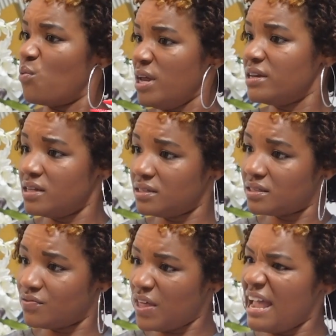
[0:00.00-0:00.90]
witness
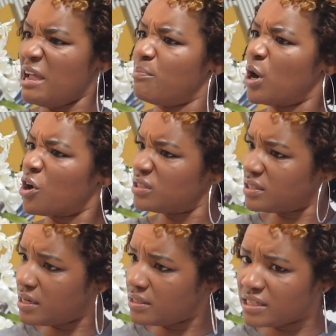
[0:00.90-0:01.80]
that in
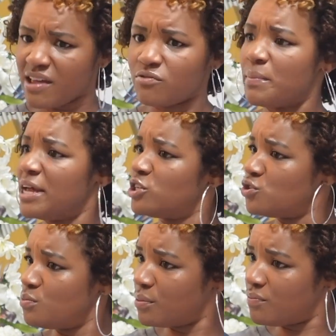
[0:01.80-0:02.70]
person, to have met
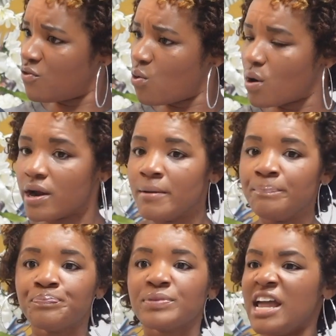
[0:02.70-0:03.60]
you before.
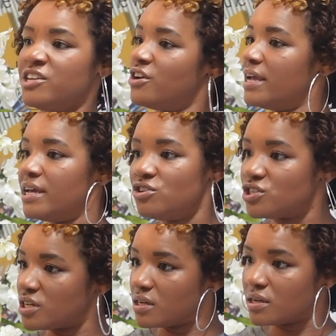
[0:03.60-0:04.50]
And your
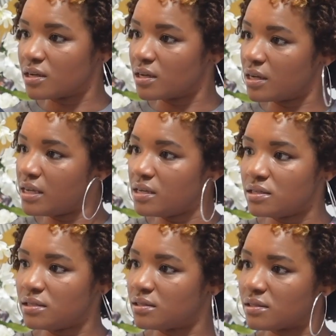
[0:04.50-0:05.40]
energy
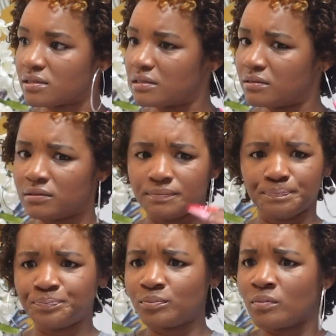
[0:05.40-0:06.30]
is,
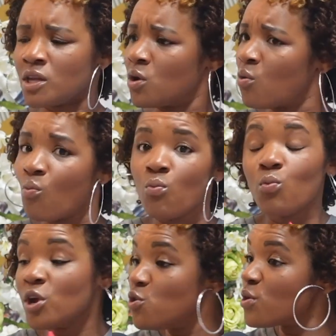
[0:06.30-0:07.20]

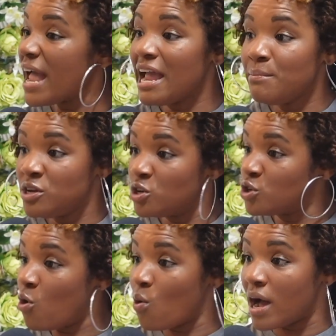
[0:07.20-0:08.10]
when you came in the
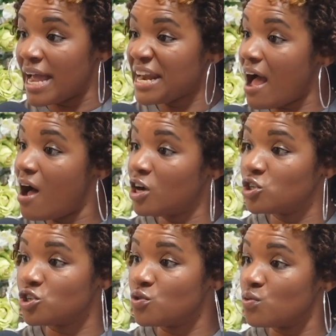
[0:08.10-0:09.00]
door and I
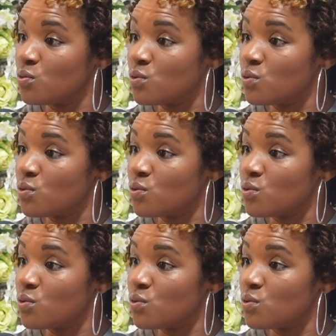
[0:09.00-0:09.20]
hugged you,